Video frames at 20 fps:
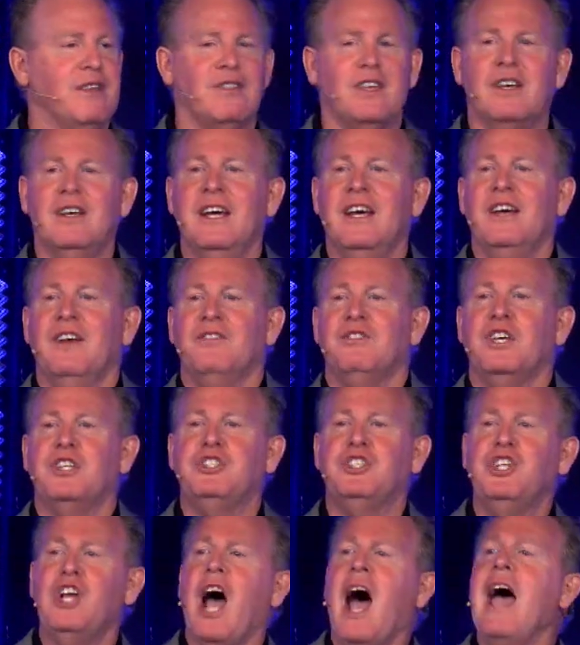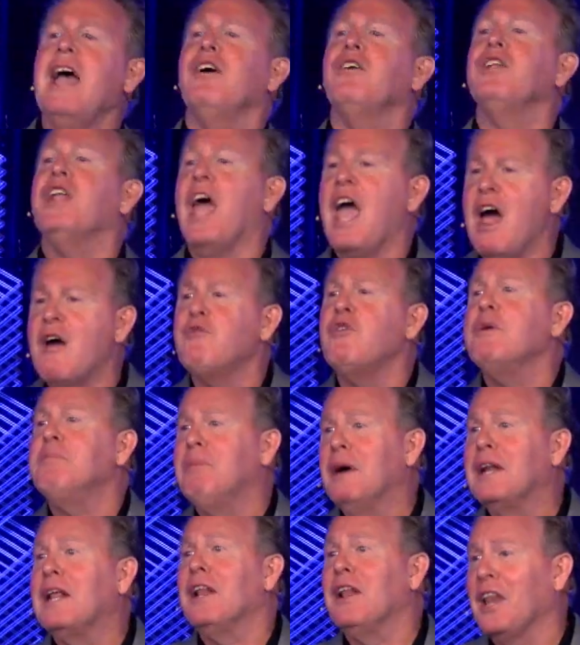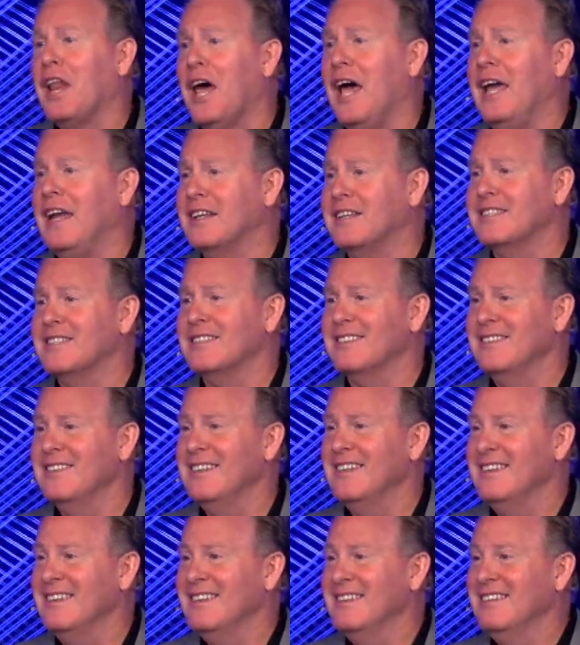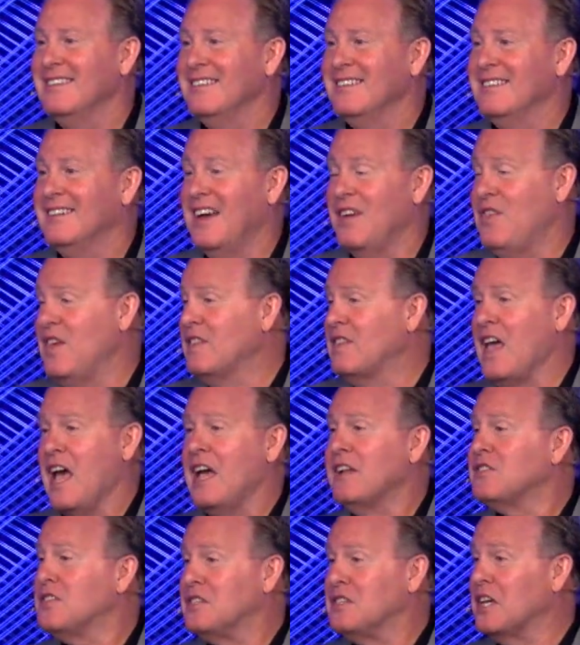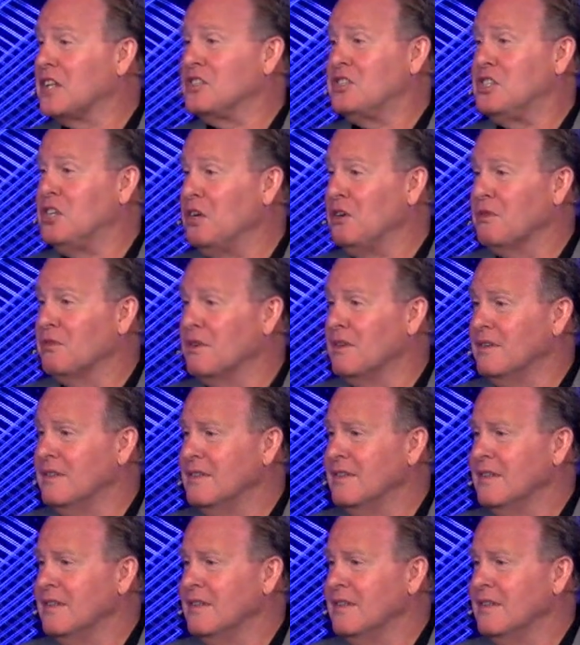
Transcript: the child everybody likes. I think they had six children.